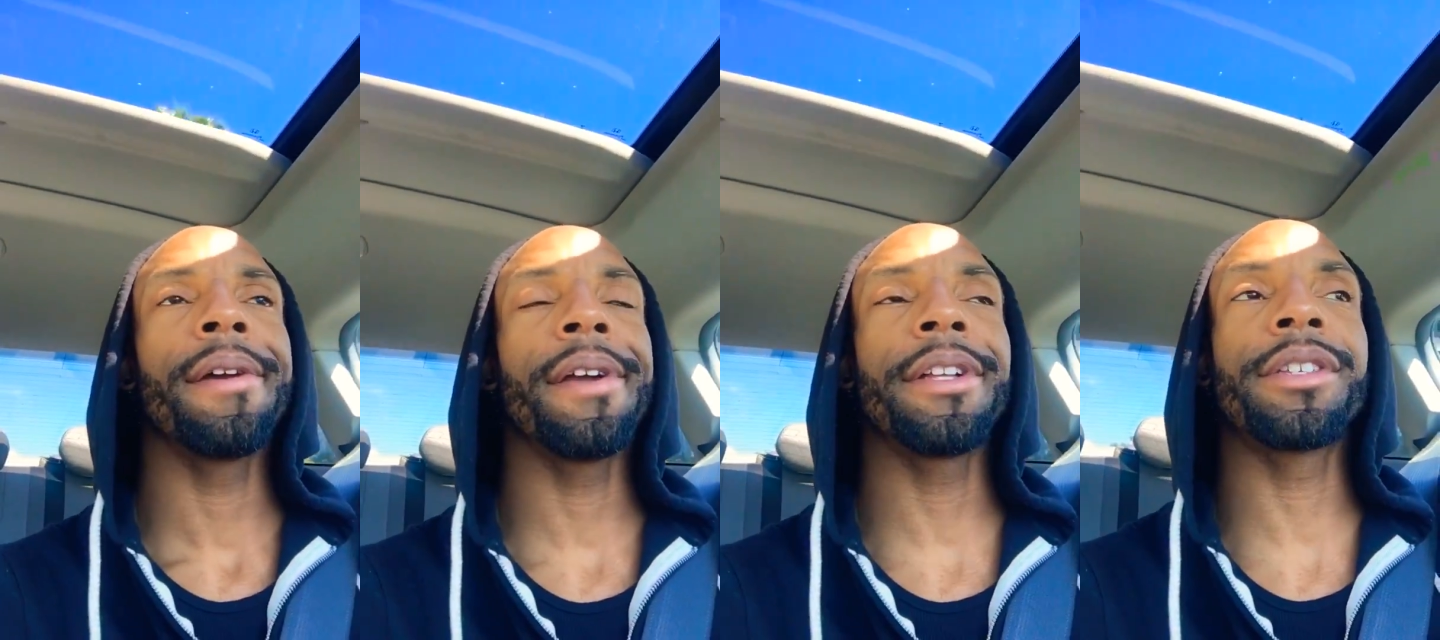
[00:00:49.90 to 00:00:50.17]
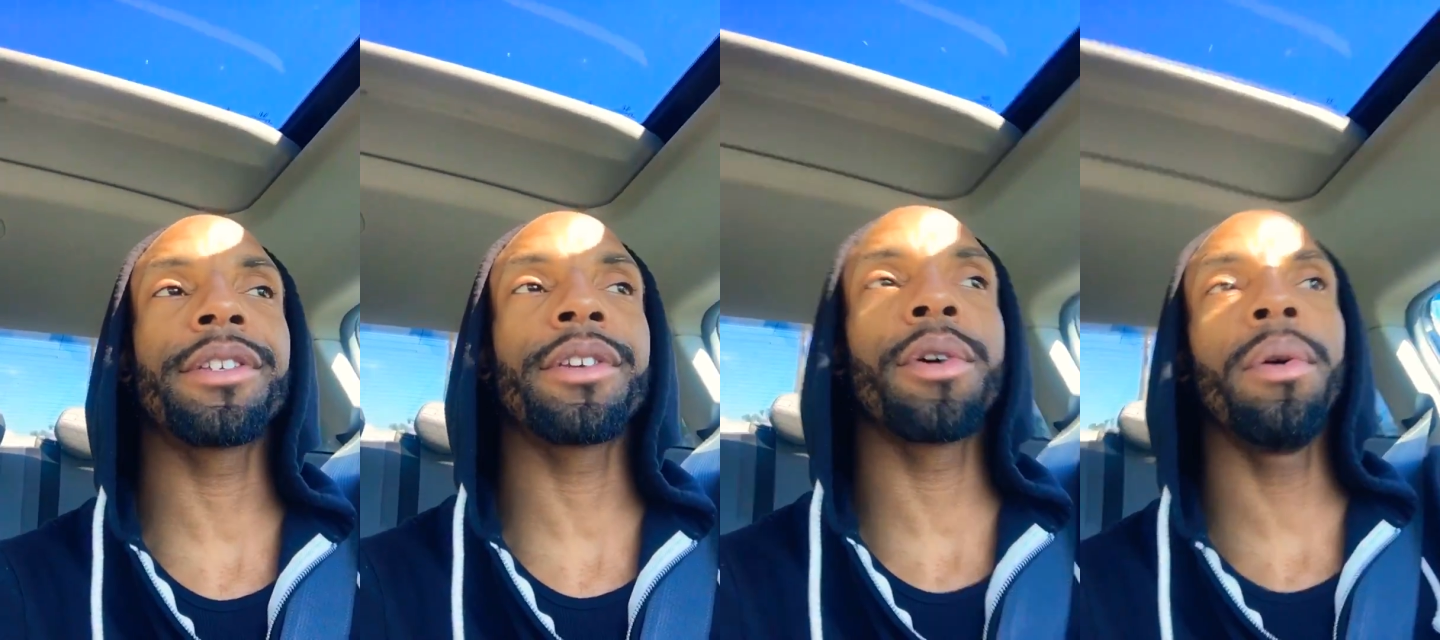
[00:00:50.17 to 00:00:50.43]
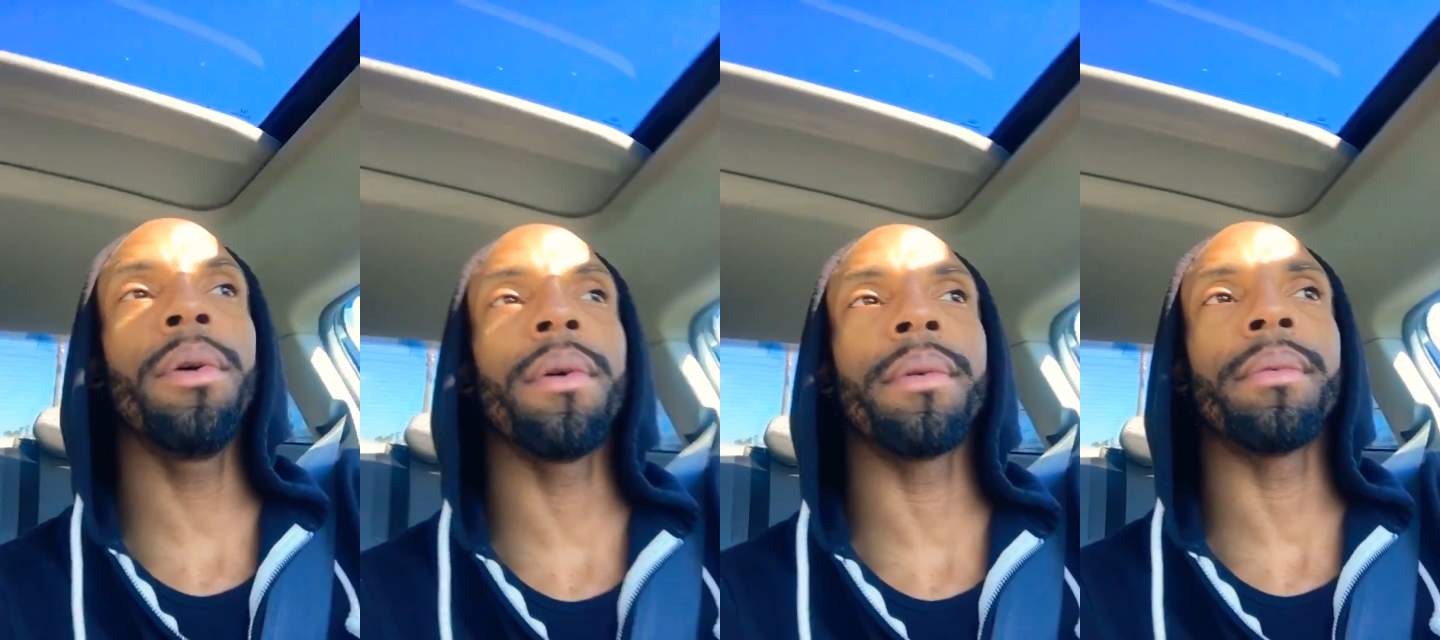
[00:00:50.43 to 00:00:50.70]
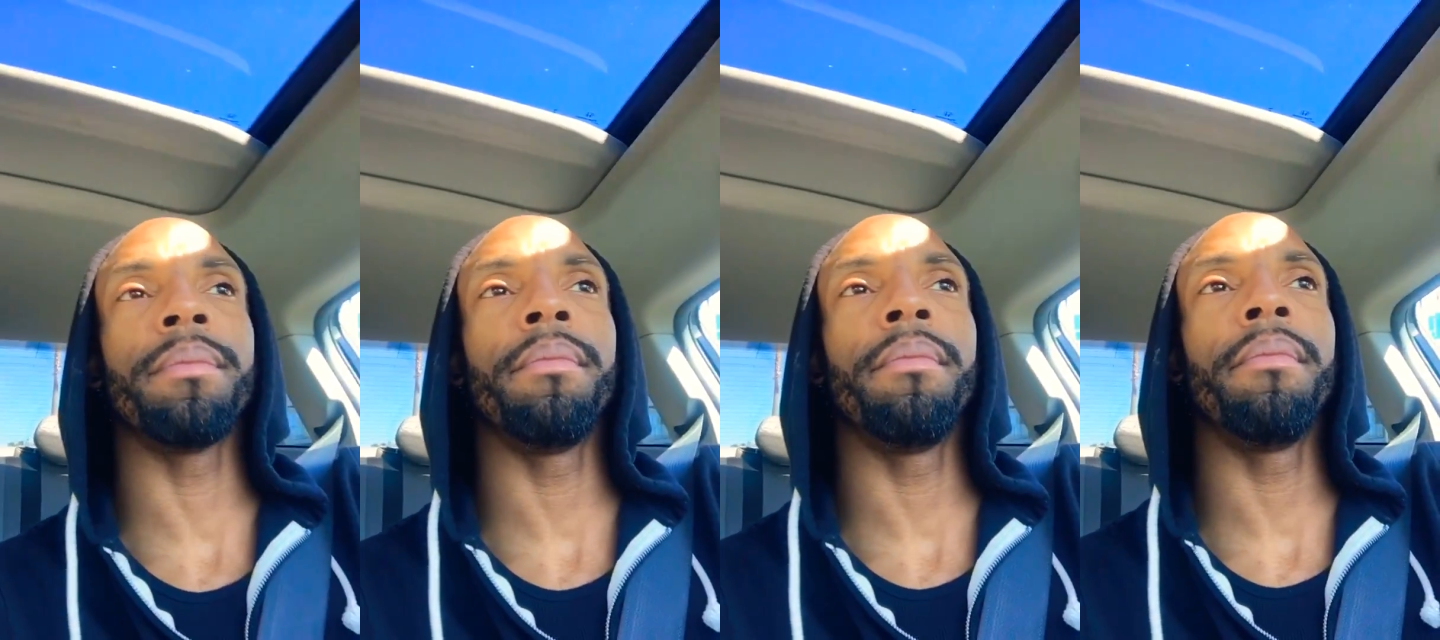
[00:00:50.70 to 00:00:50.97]
it's
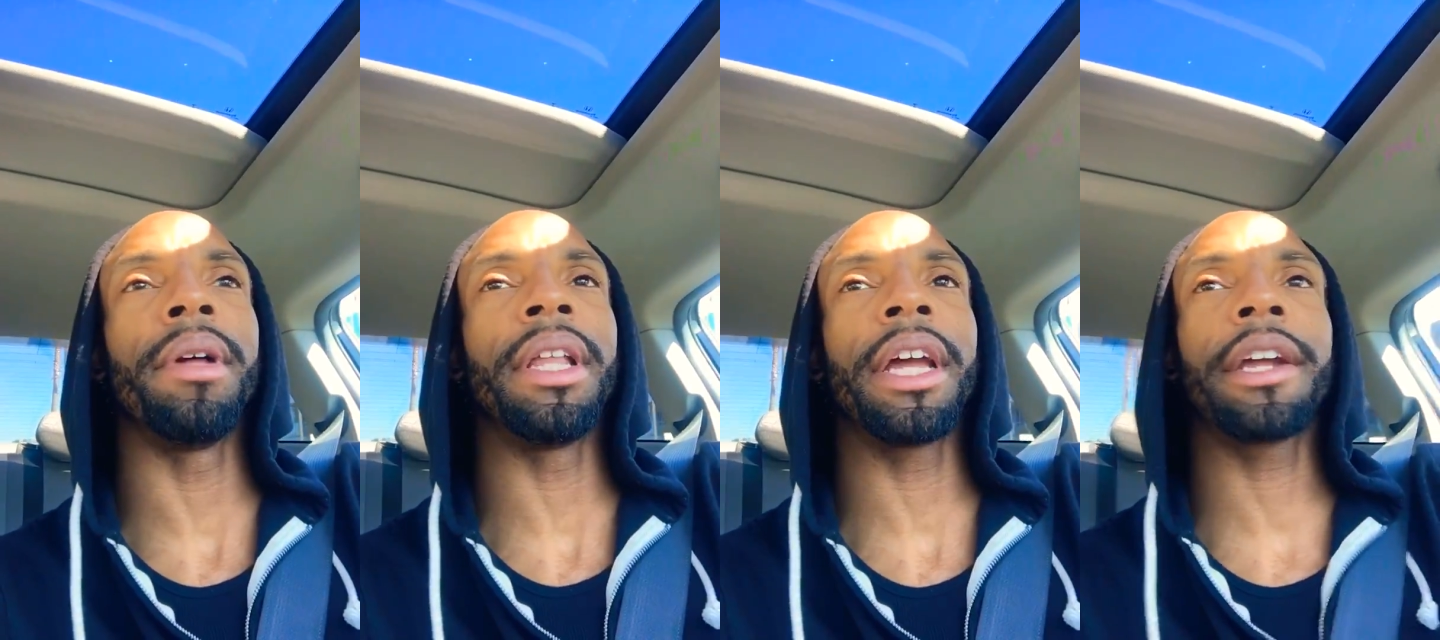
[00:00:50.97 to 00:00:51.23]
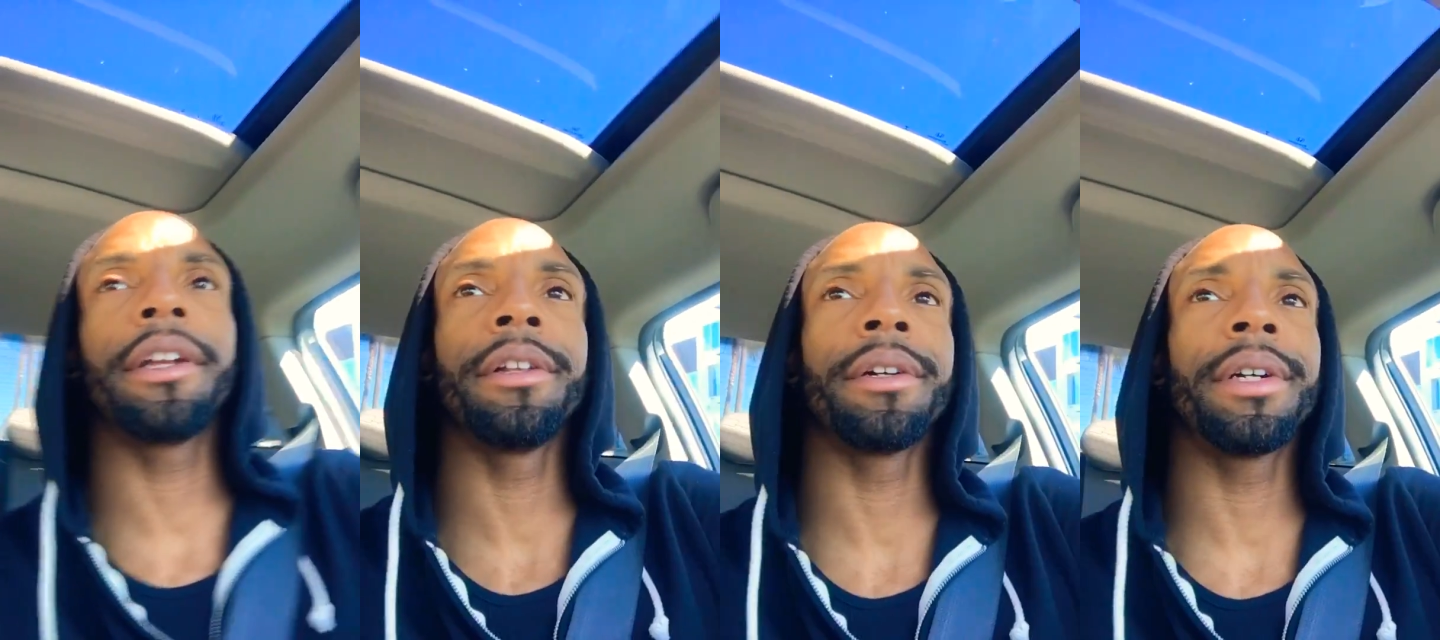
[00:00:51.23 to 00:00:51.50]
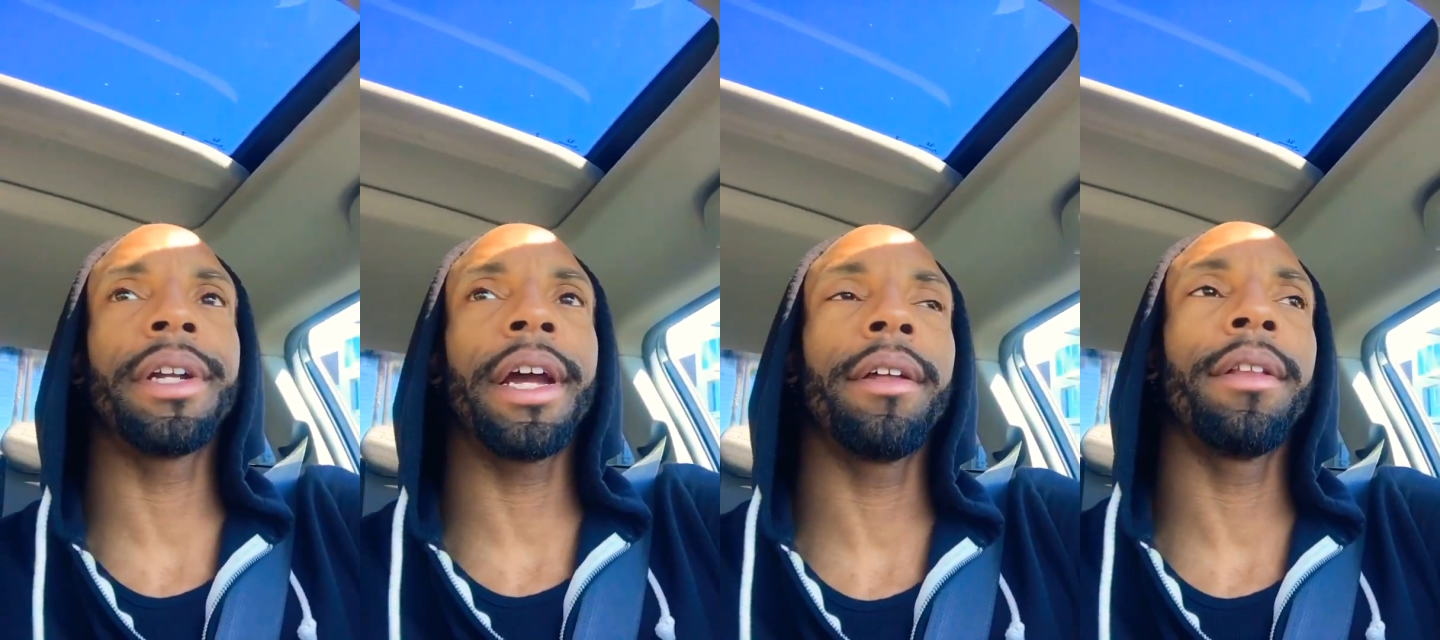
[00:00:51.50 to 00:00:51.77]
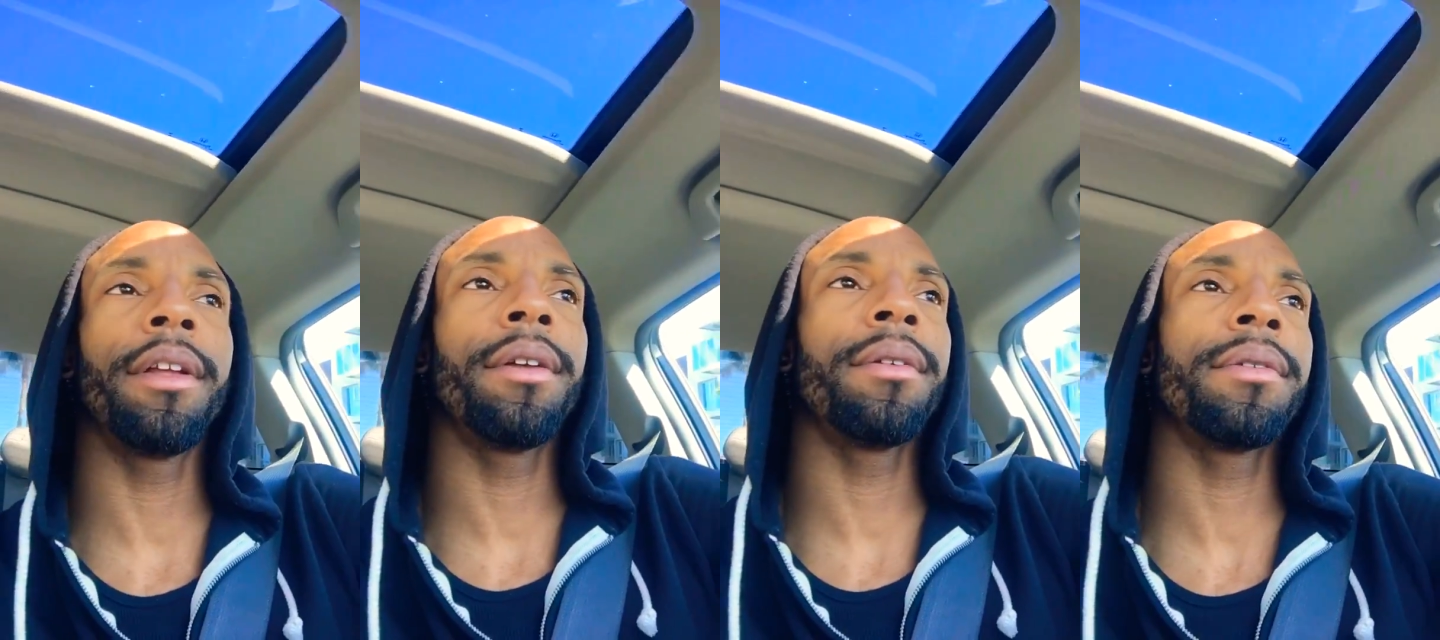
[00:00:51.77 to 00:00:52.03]
cool. Molecular
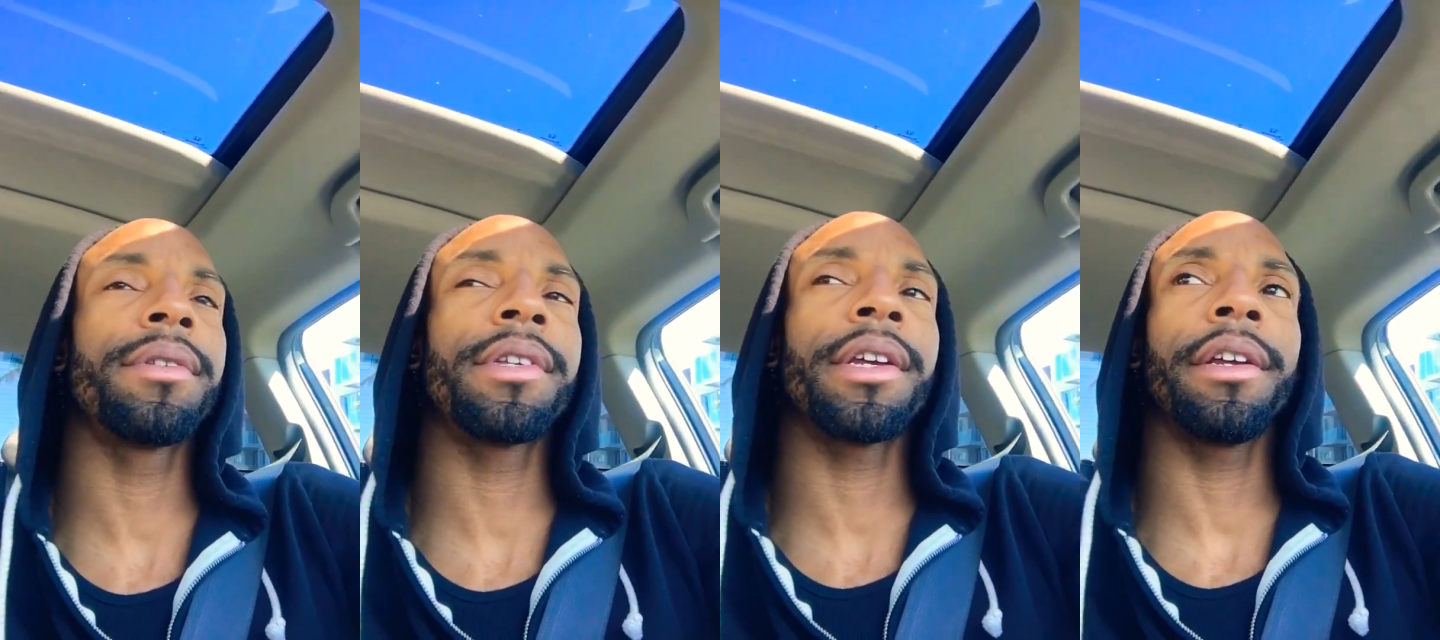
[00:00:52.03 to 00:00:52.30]
download,